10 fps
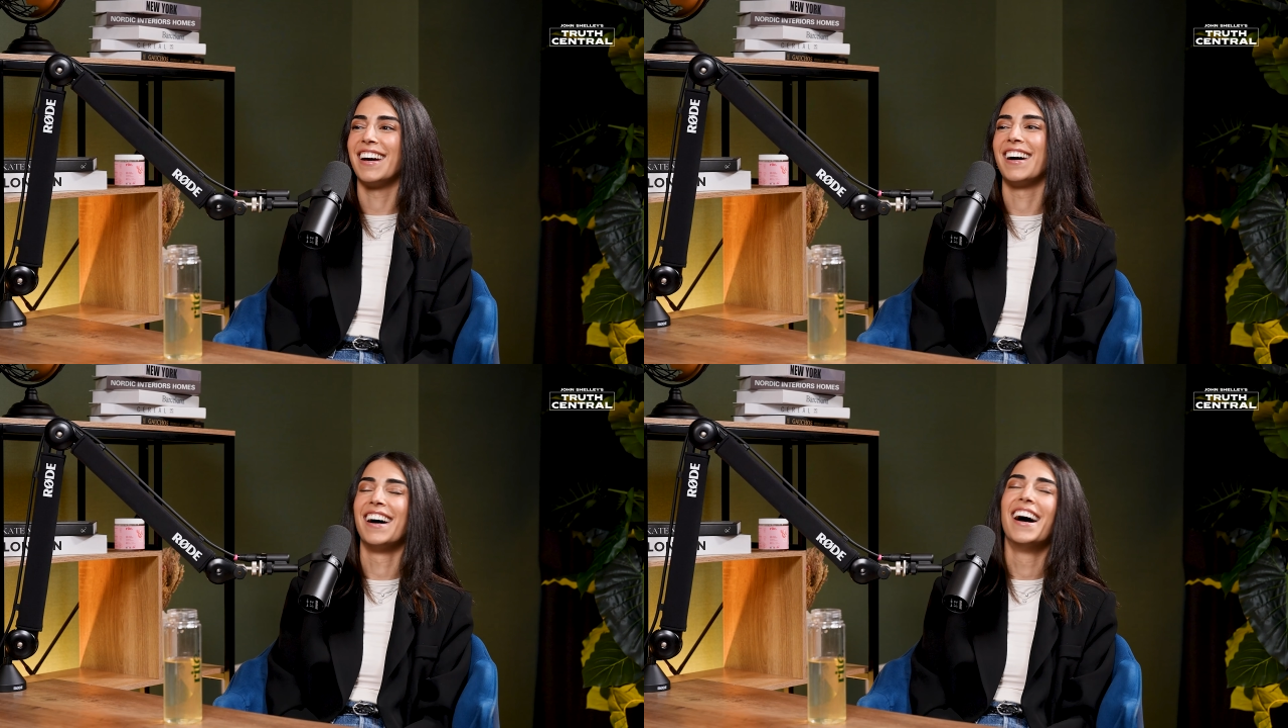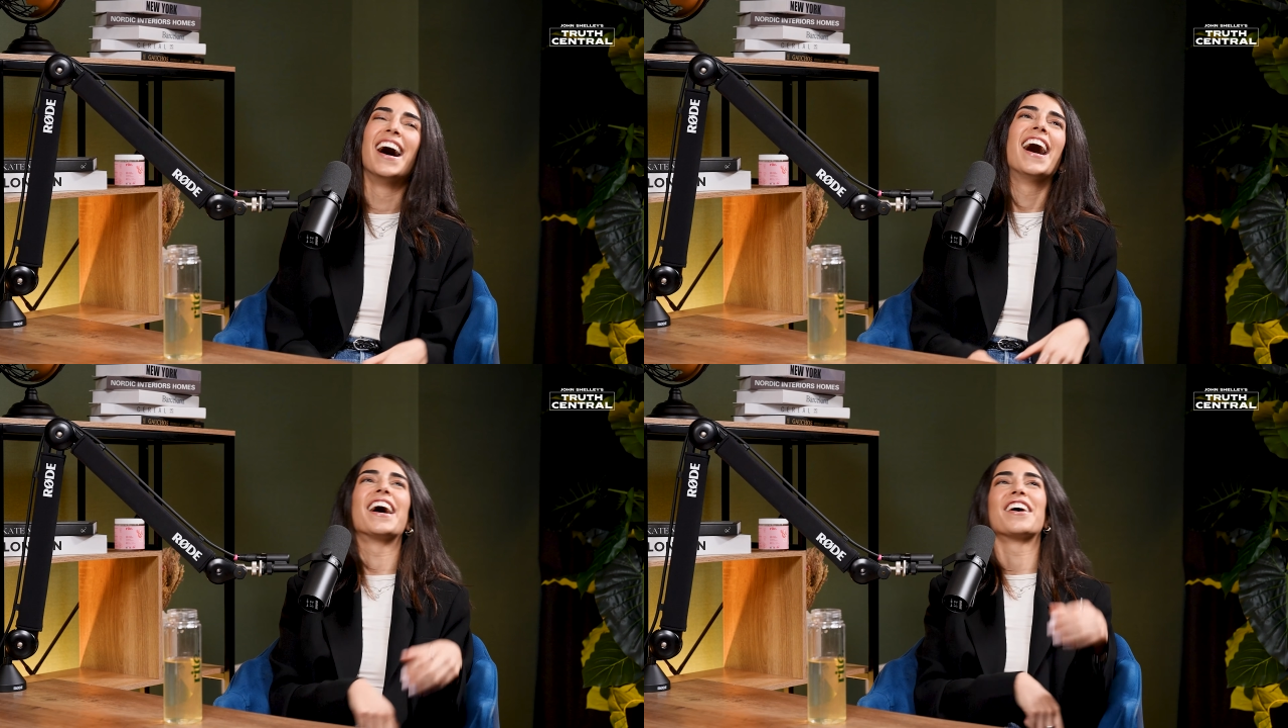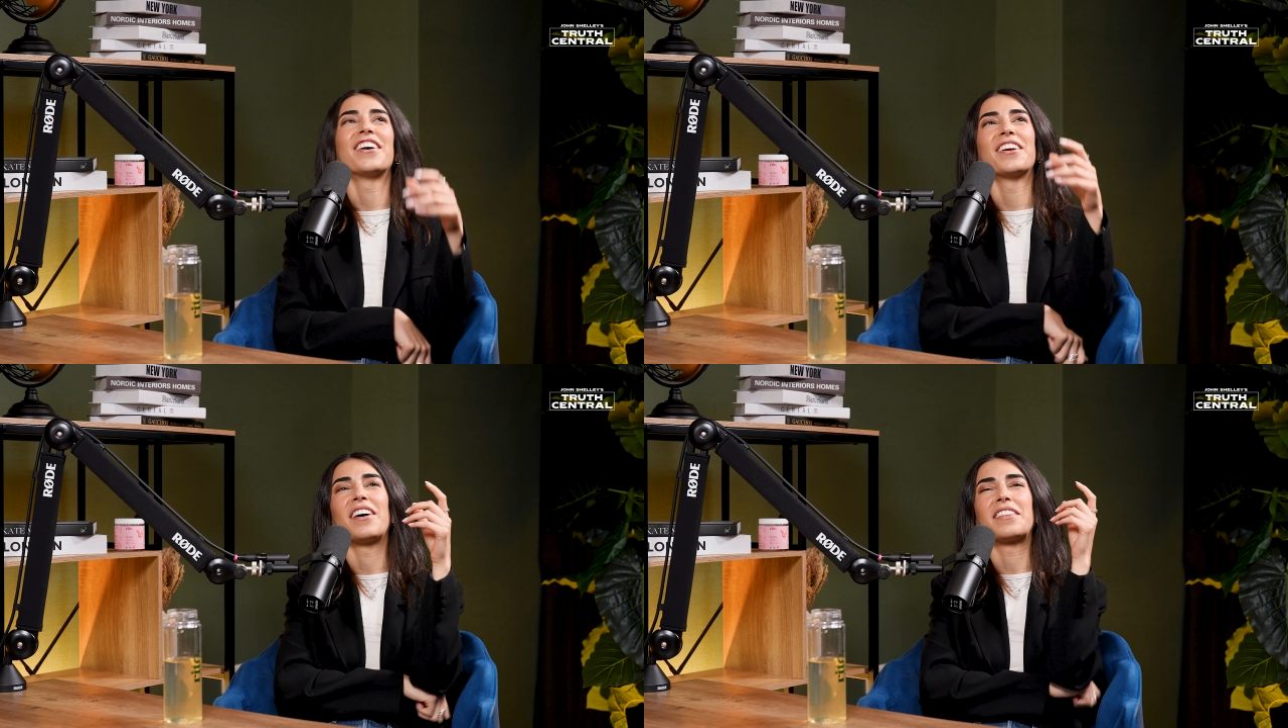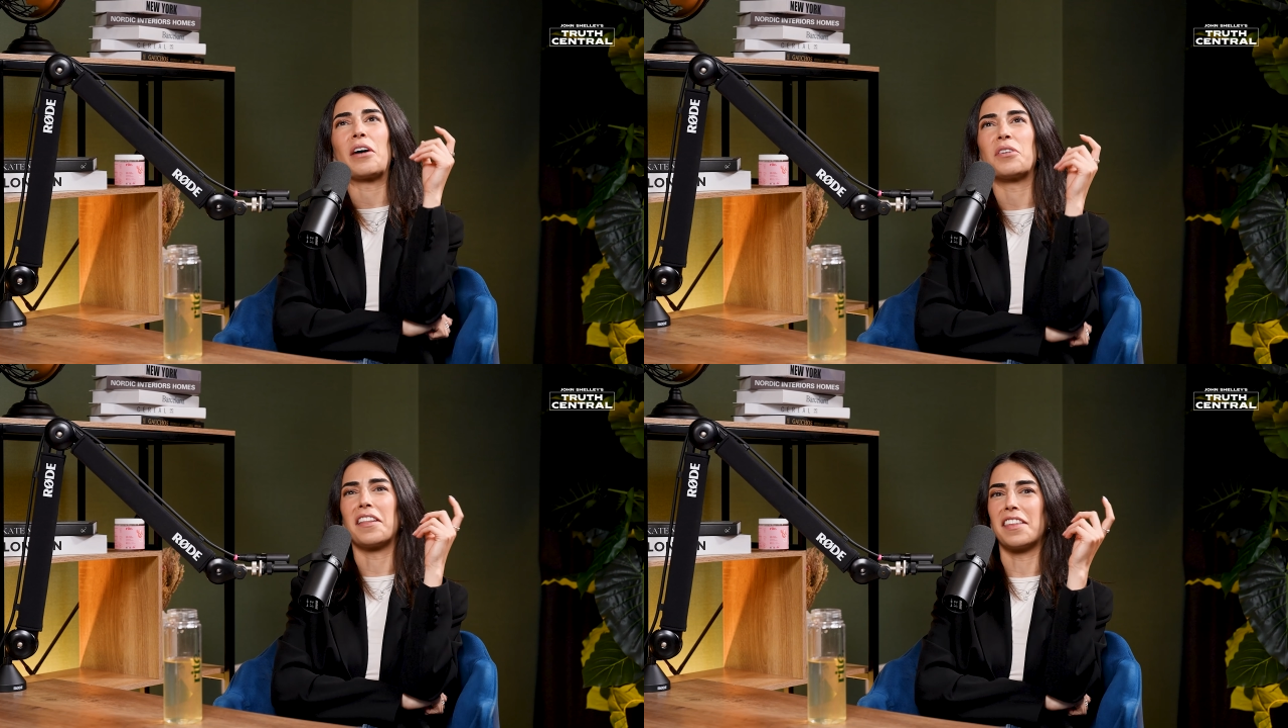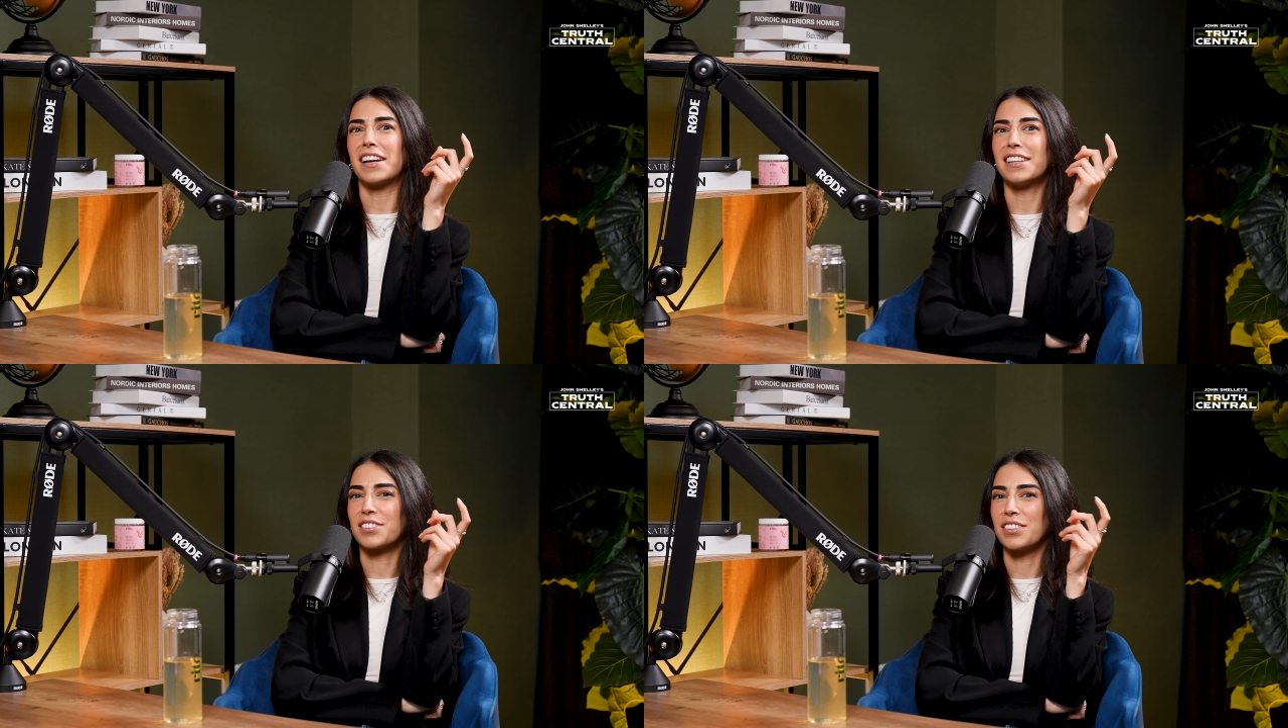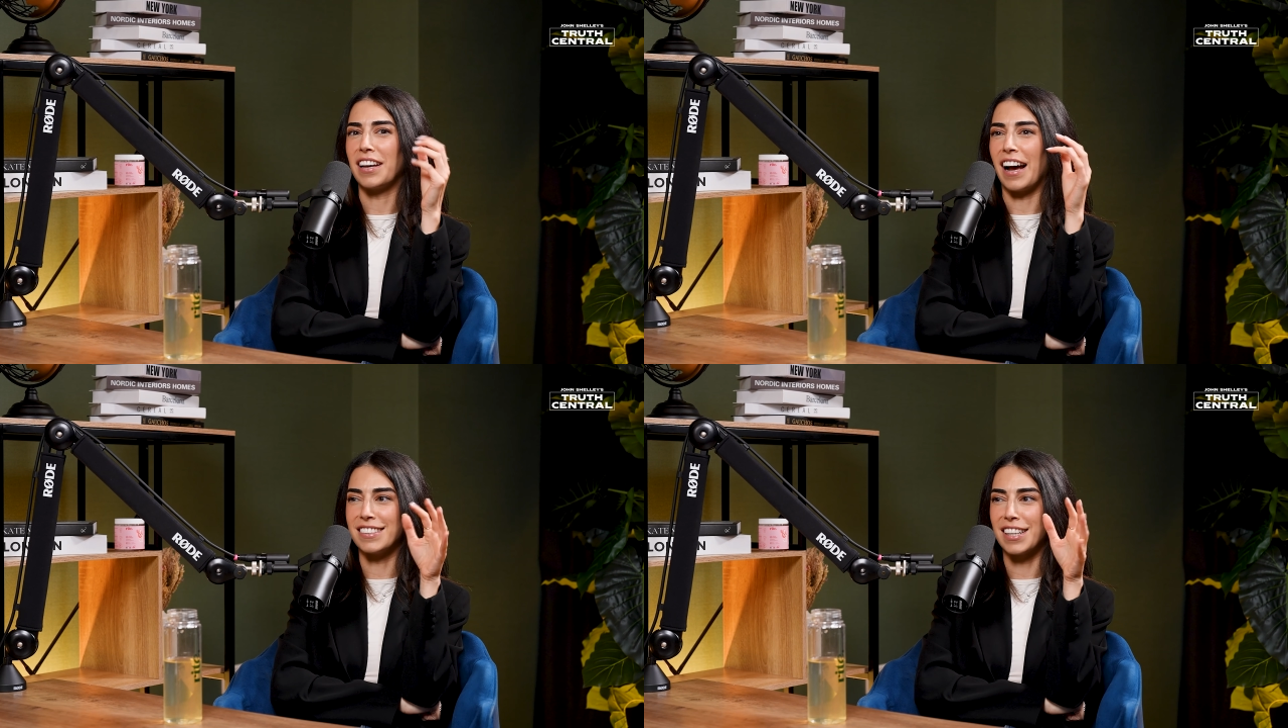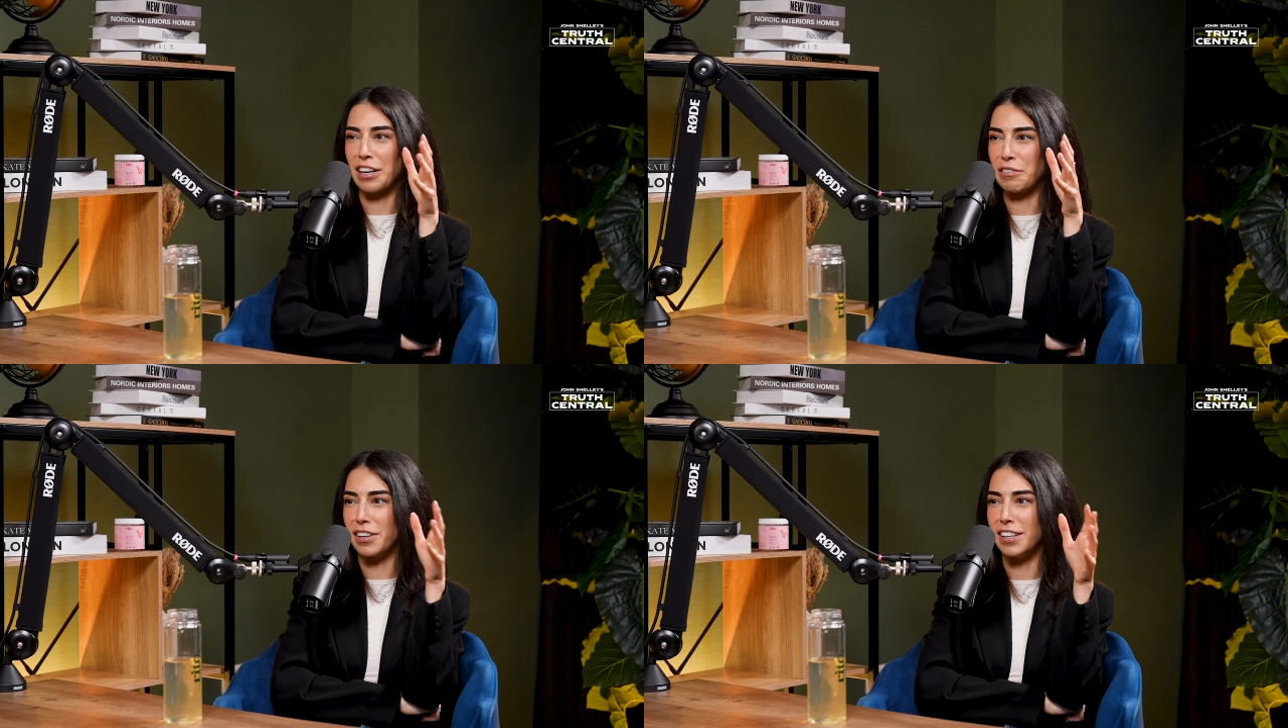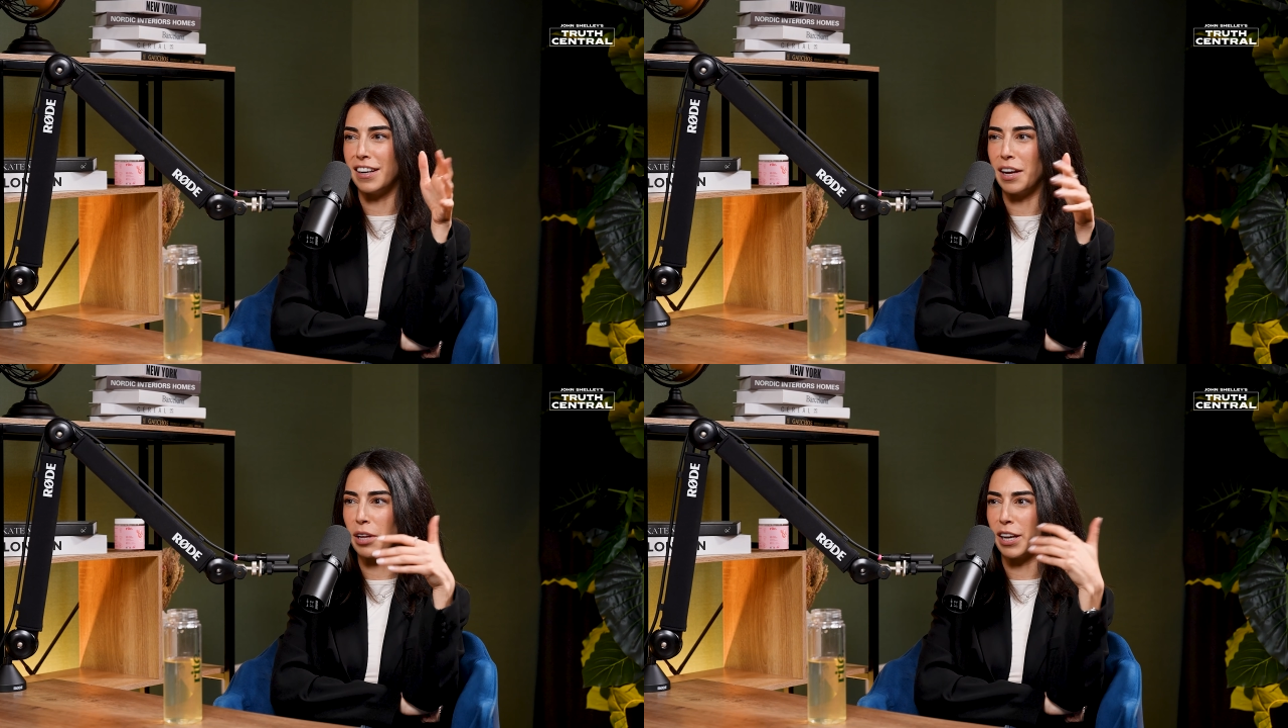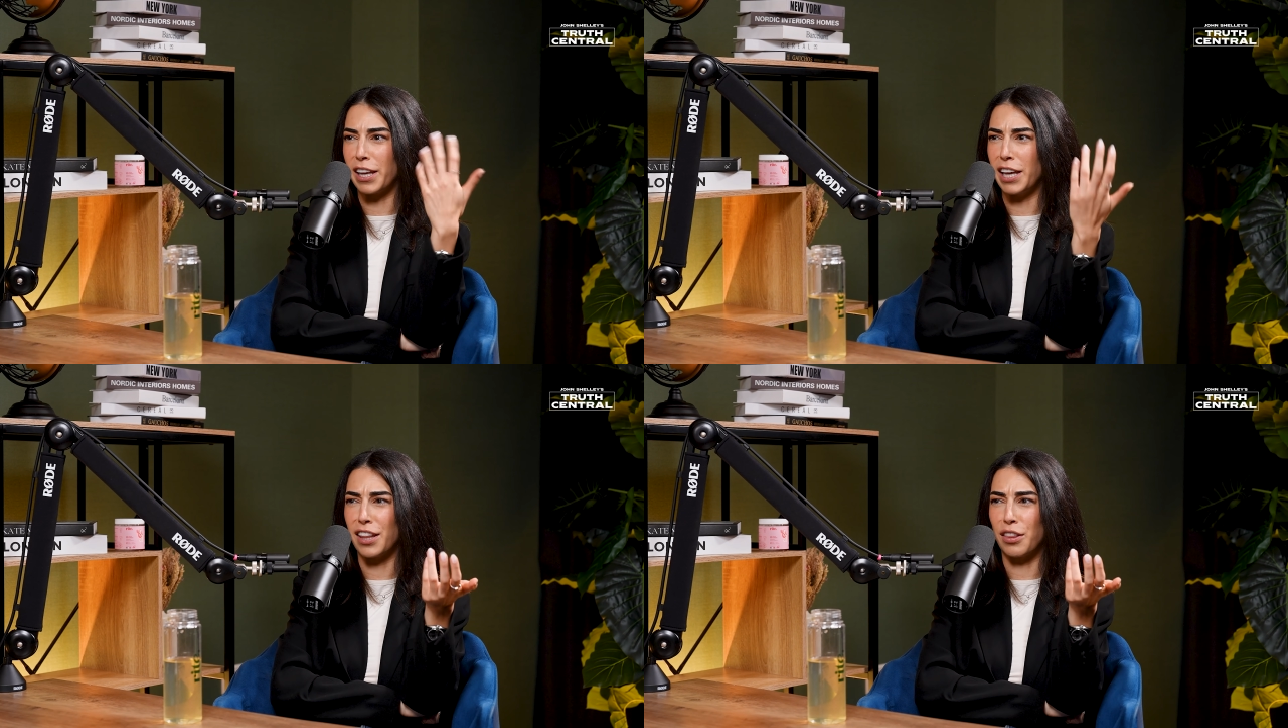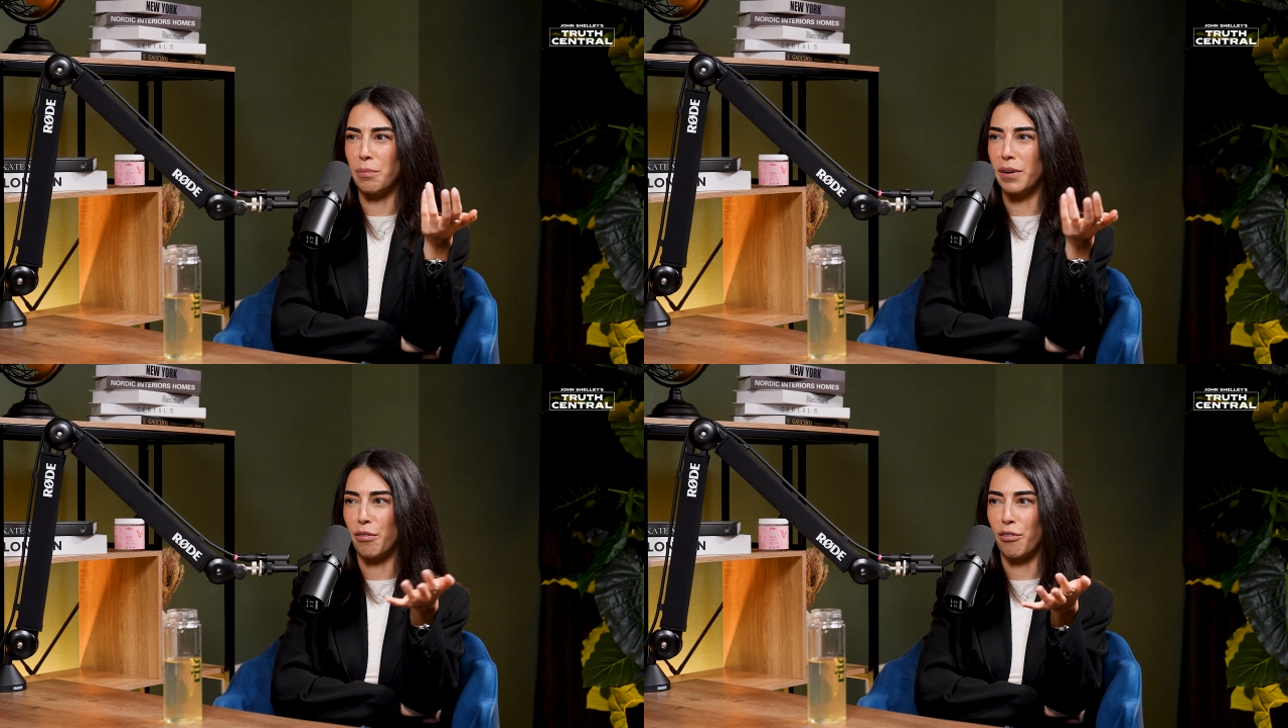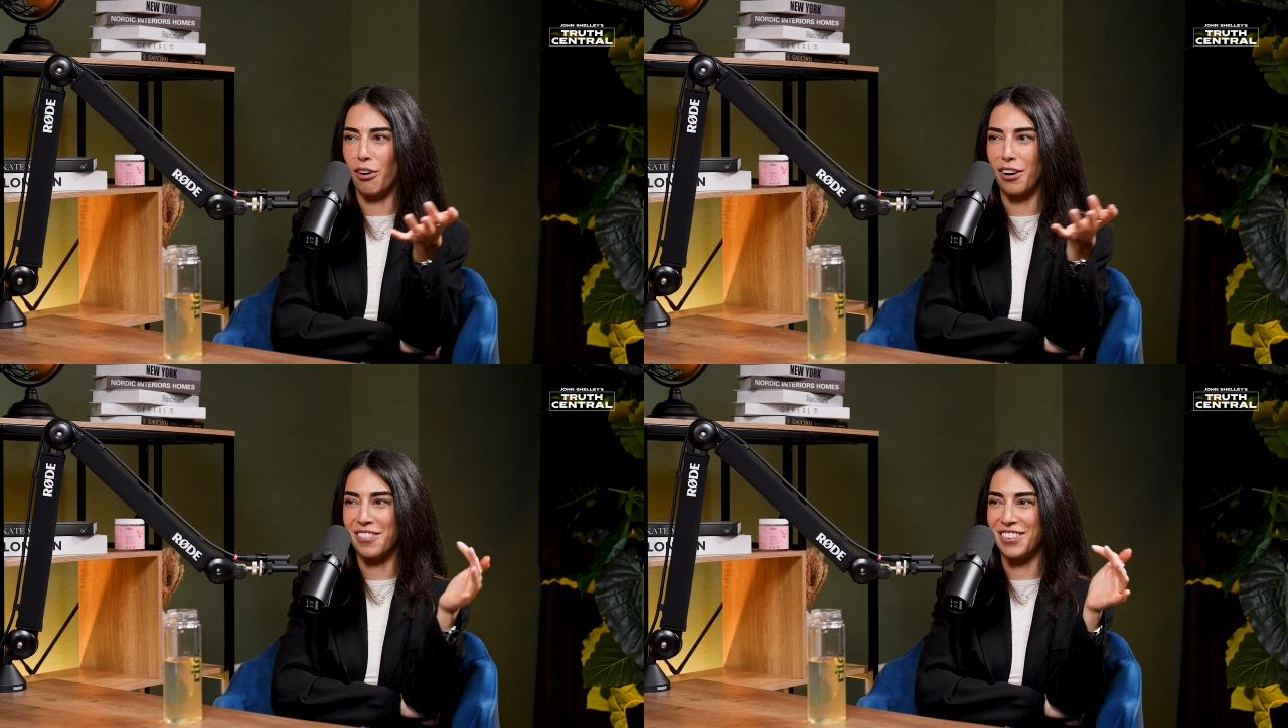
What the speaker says: Yeah, I heard about that one. I think it has a funny name, like eat the big frog